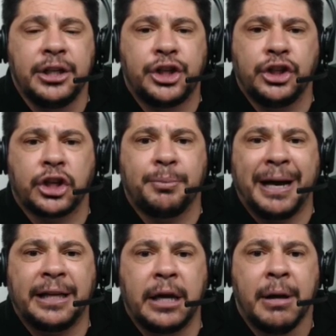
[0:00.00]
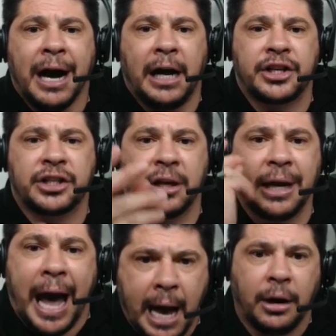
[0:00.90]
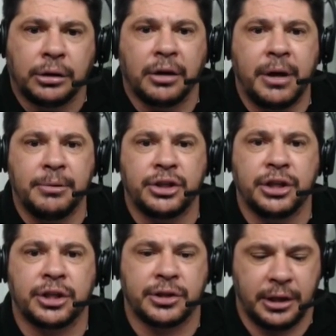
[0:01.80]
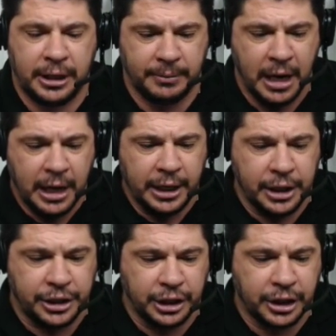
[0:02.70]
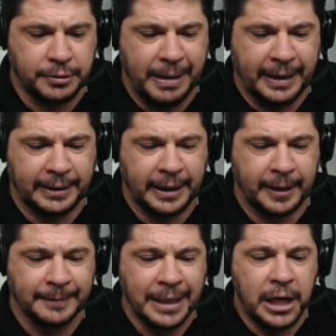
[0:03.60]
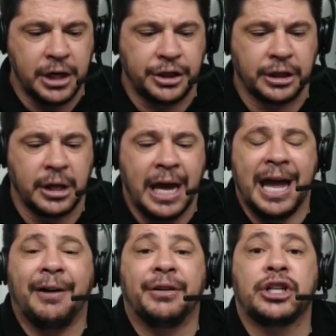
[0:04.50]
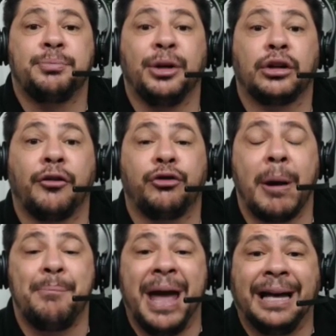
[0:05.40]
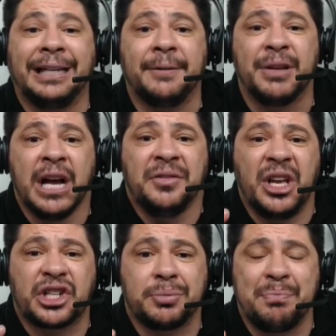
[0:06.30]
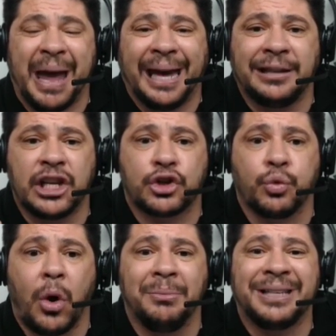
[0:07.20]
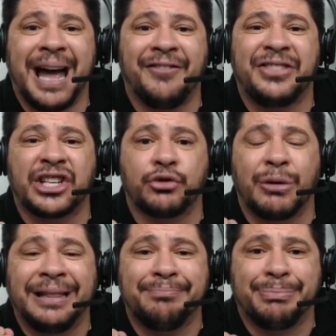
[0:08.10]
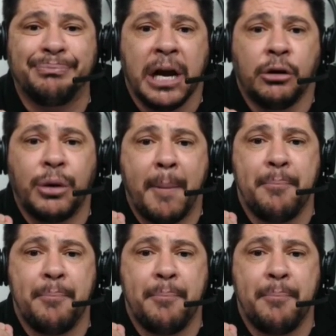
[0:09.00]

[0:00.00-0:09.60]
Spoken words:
In Jesus' mighty name. I say out of them in Jesus' name. In Jesus' mighty name. In Jesus' name. Every spirit of rebellion, this man, this woman, they have this rebellious